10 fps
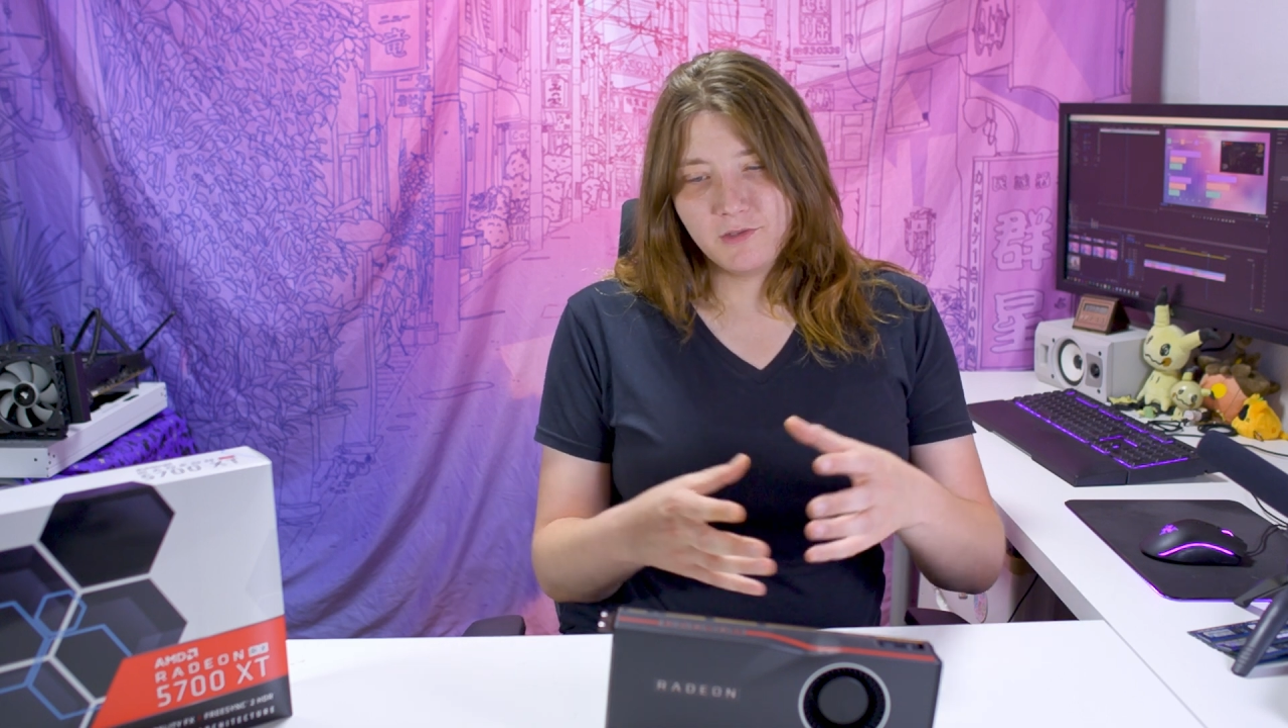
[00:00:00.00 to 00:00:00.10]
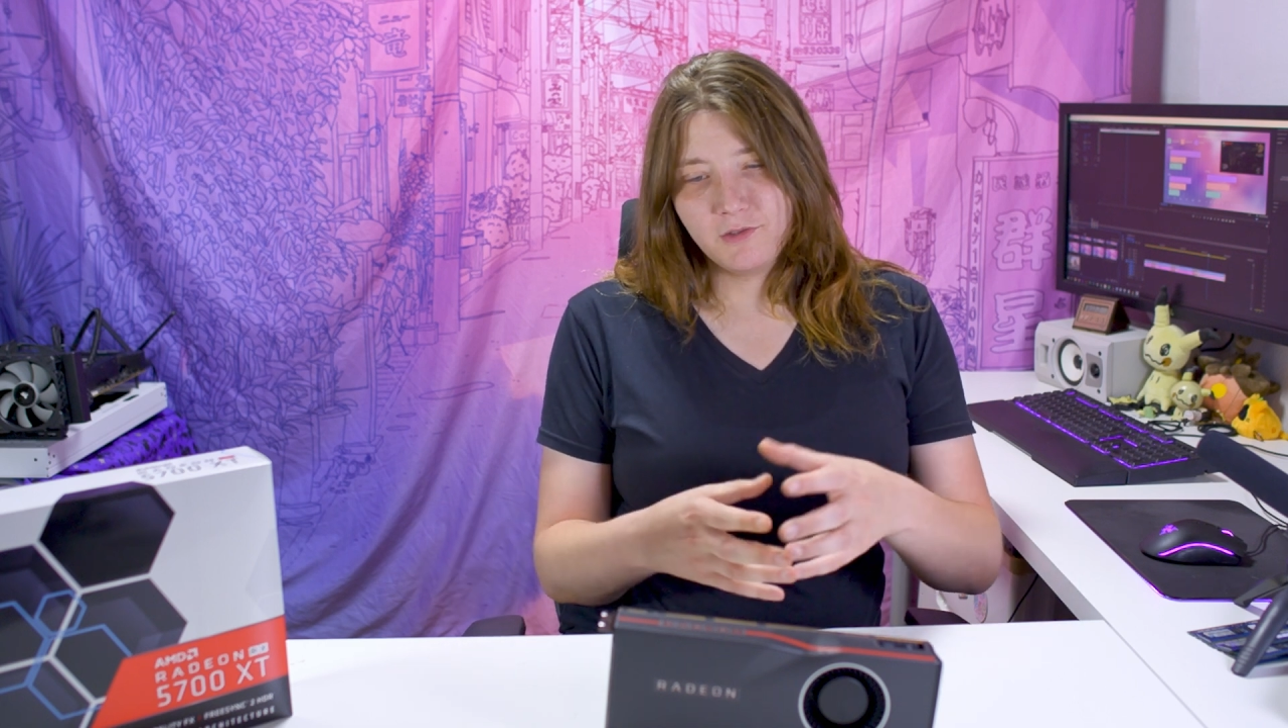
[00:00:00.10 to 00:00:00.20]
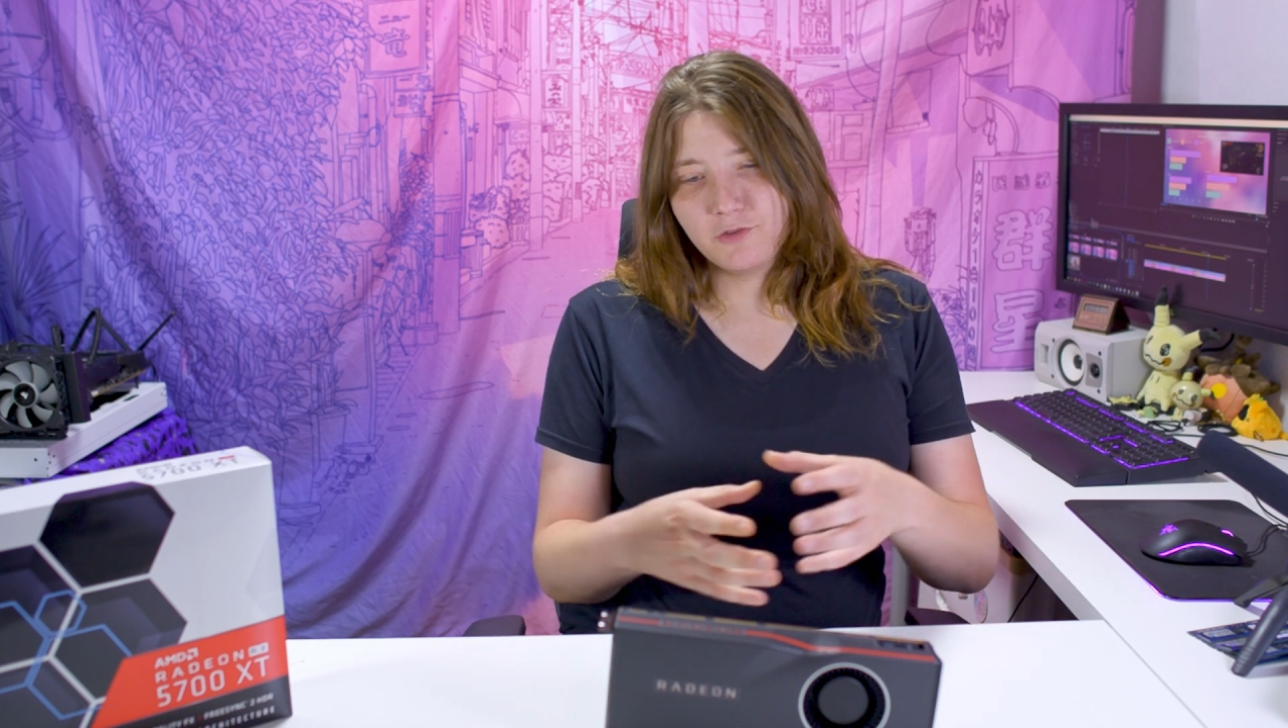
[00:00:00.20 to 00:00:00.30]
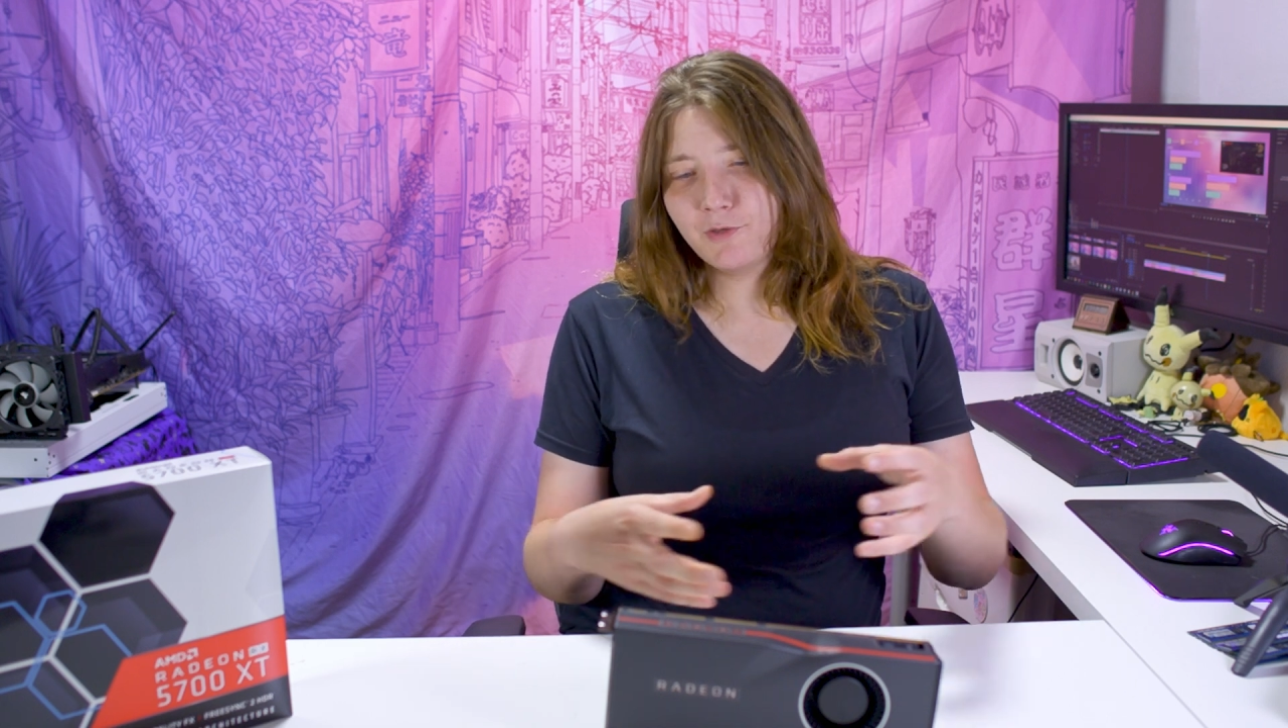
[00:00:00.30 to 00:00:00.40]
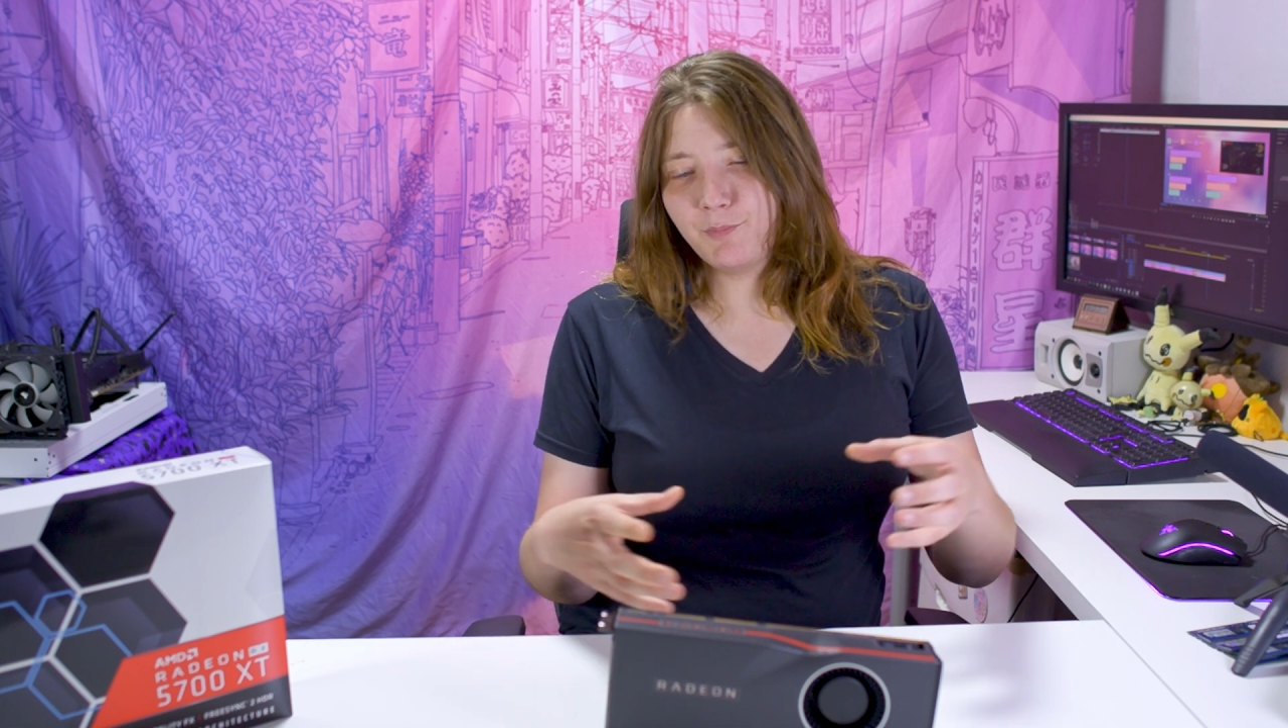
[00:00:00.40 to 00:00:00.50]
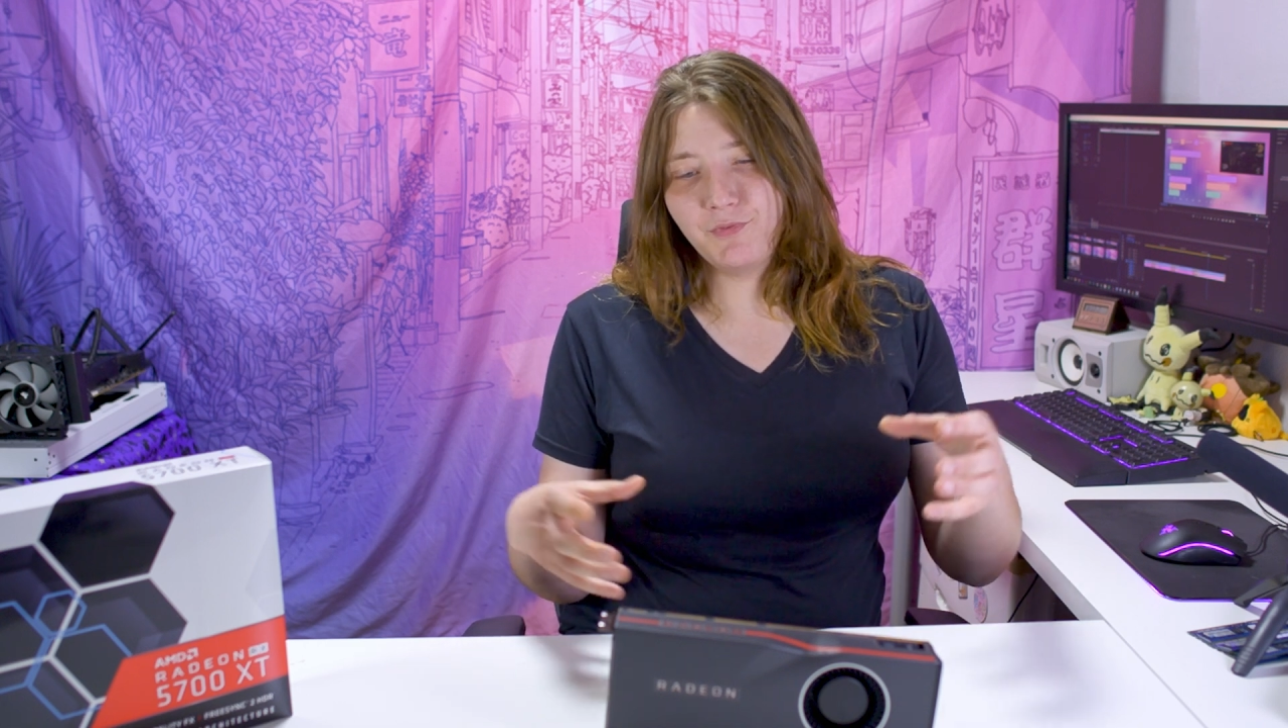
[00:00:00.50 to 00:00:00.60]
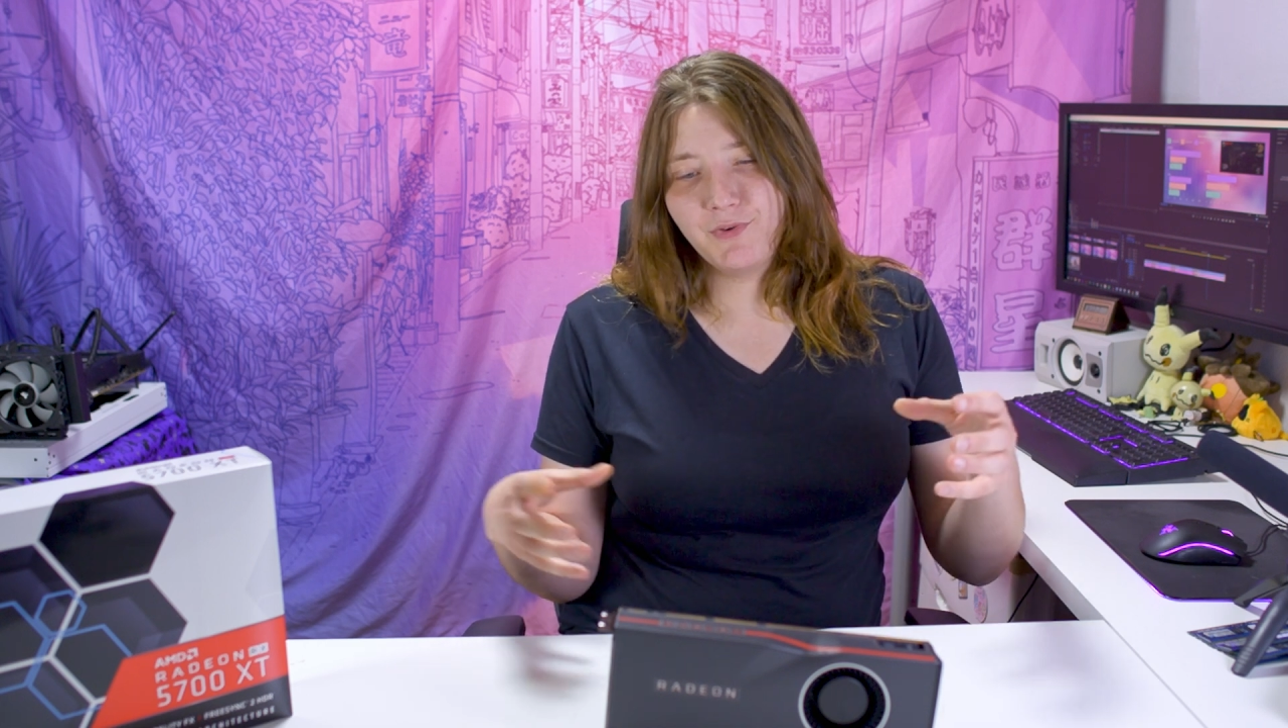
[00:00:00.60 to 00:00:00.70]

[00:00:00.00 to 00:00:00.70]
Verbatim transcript: with the triple